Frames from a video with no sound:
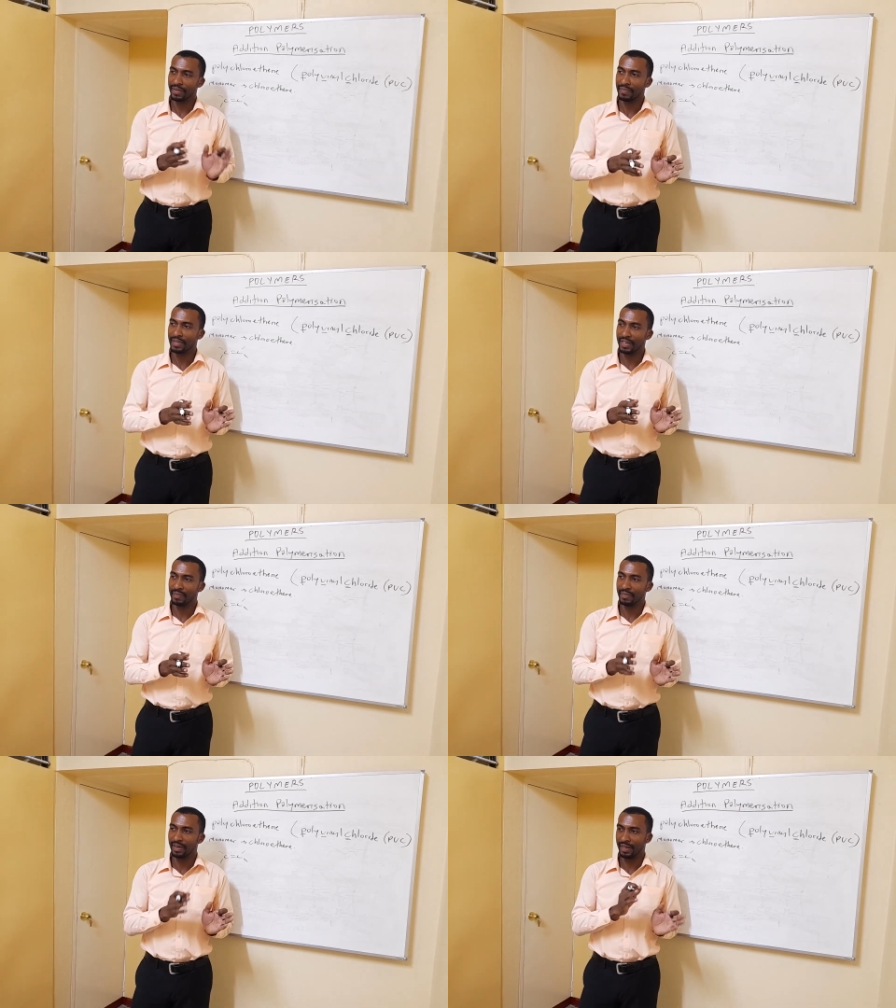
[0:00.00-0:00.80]
from
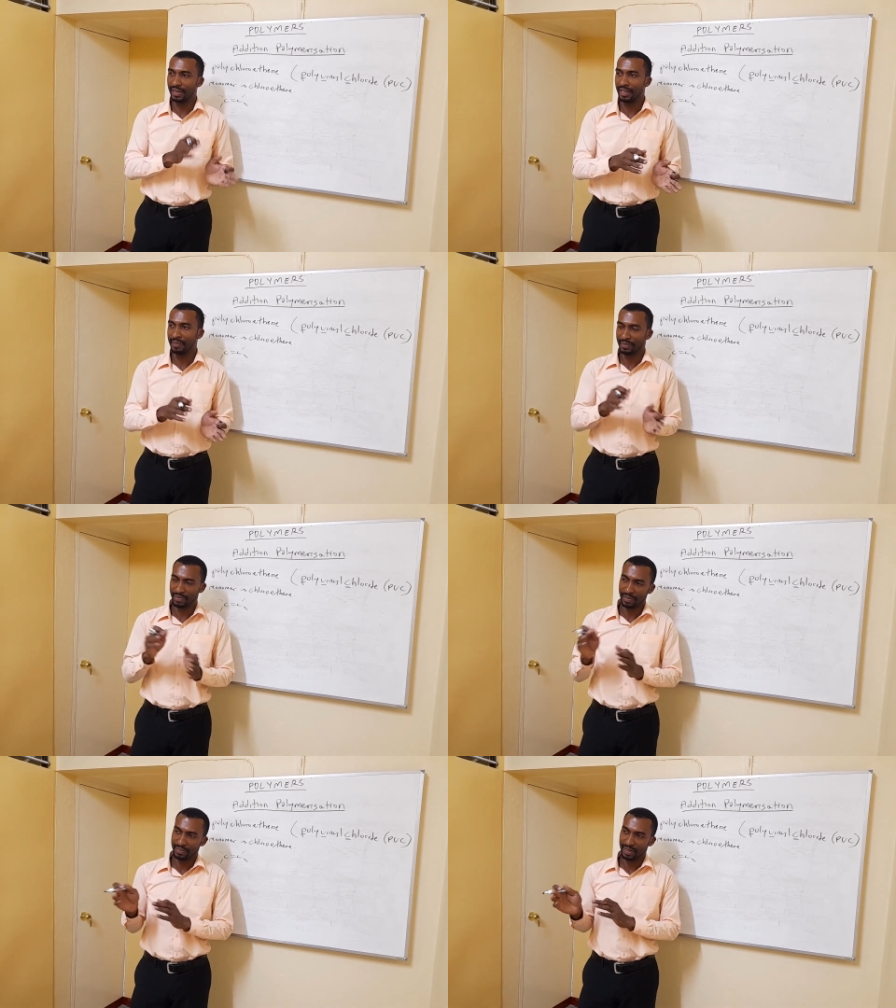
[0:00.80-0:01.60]
name, and names
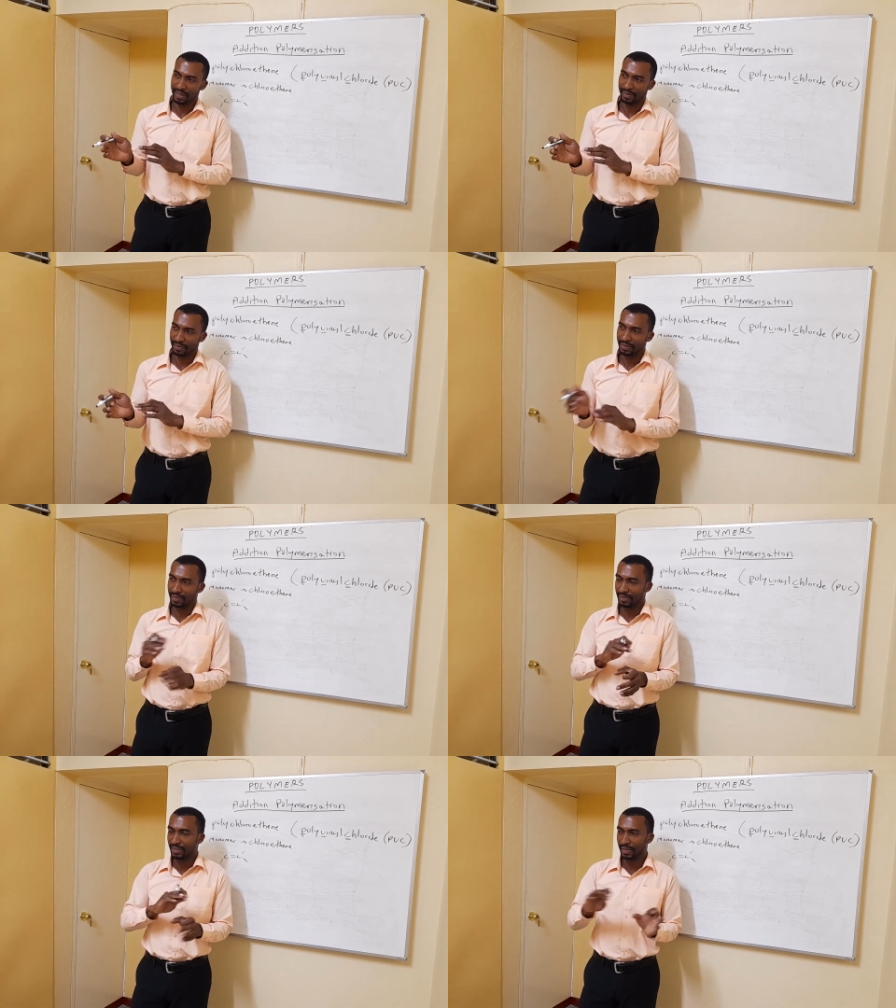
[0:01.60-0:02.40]
from, and you have to know
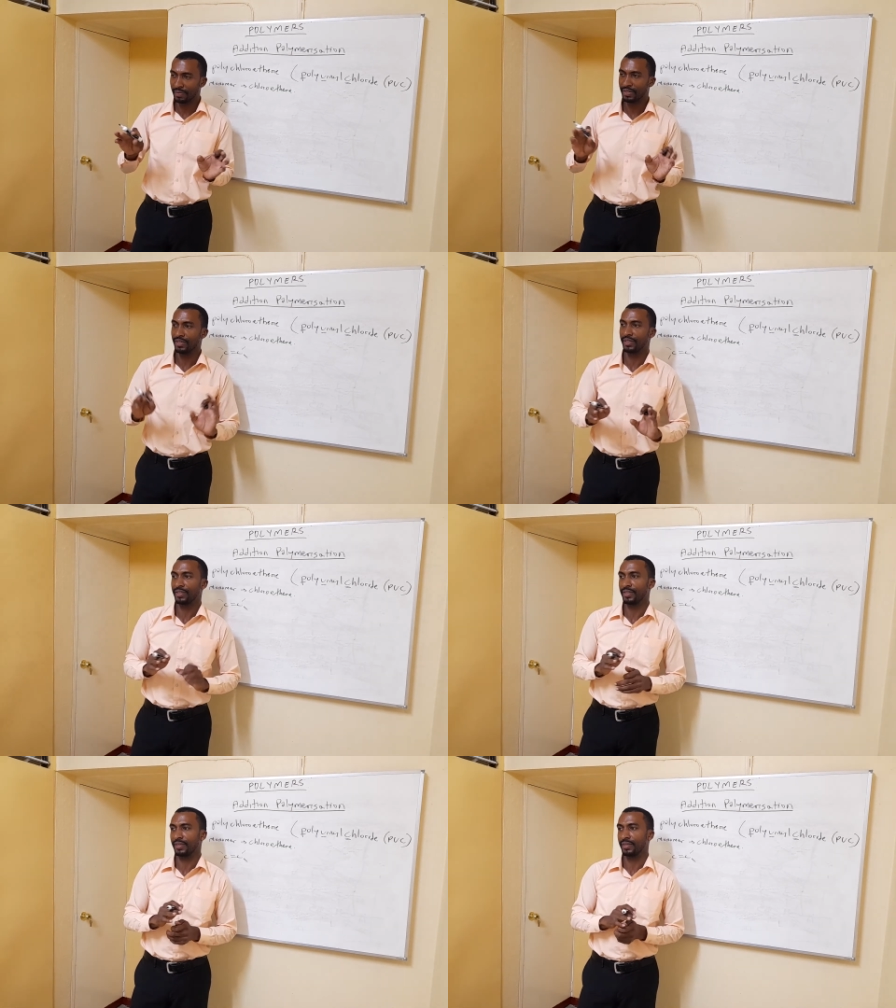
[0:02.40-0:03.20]
how to name the
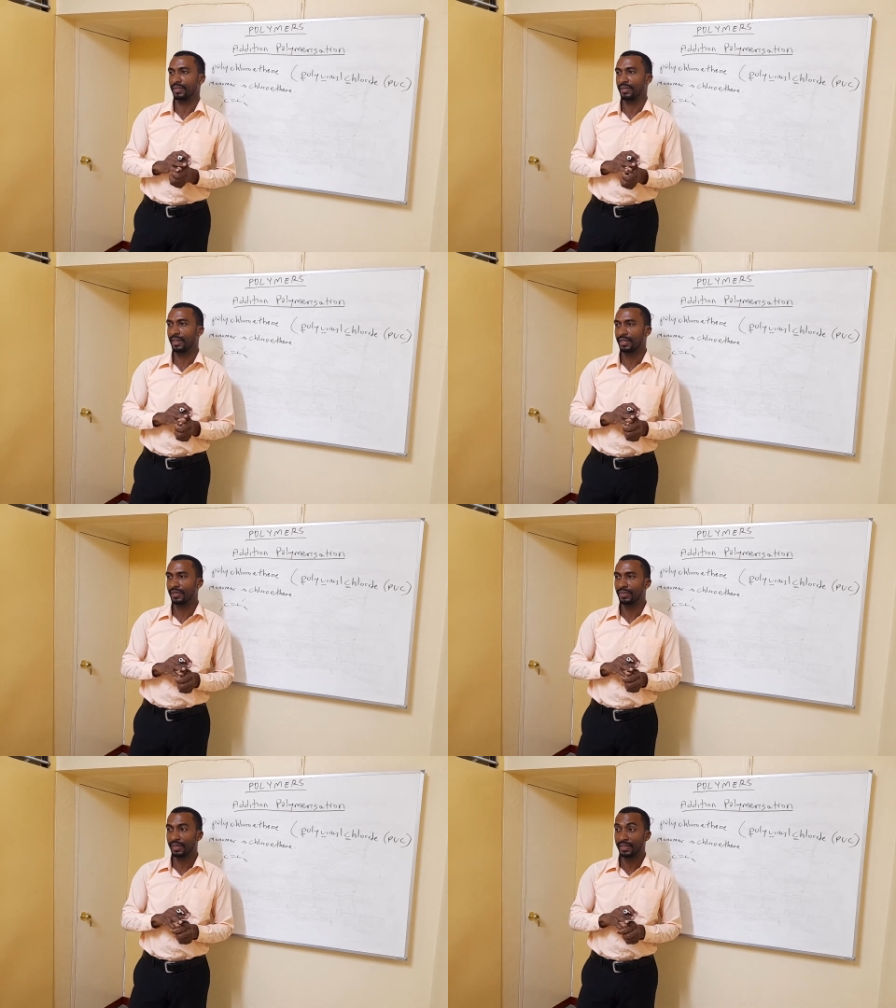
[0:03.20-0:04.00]
structures. So that's
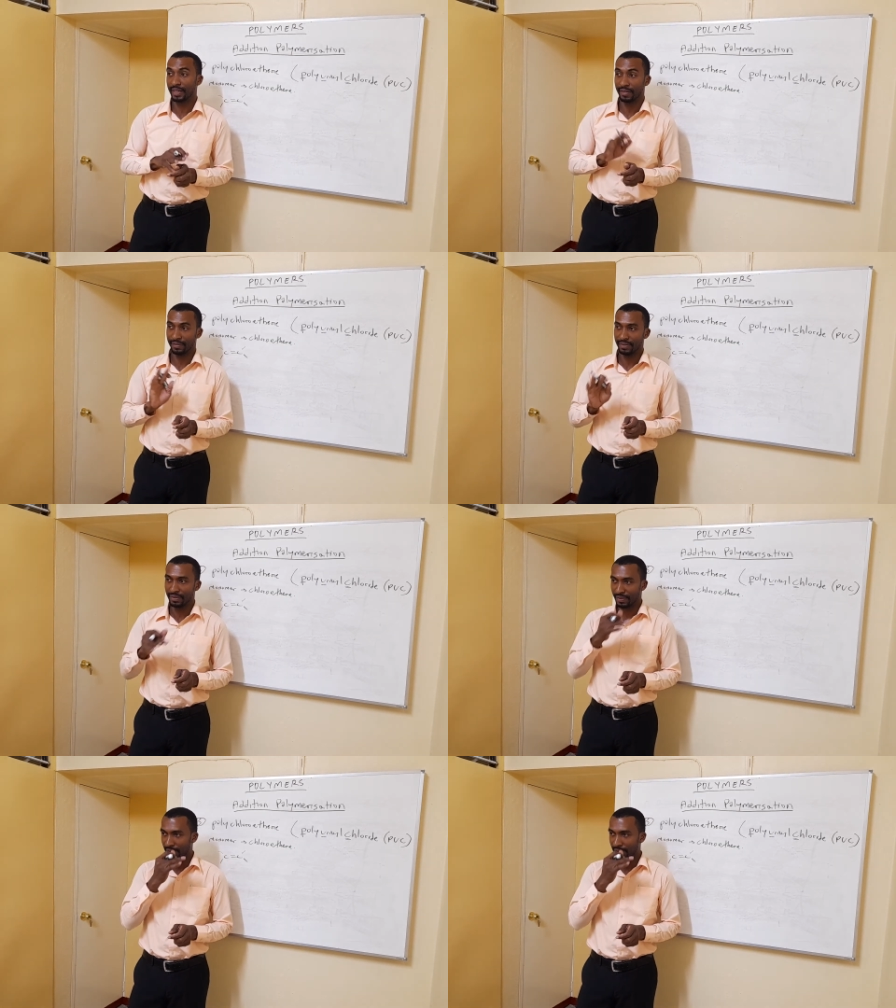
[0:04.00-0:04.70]
two things you have to know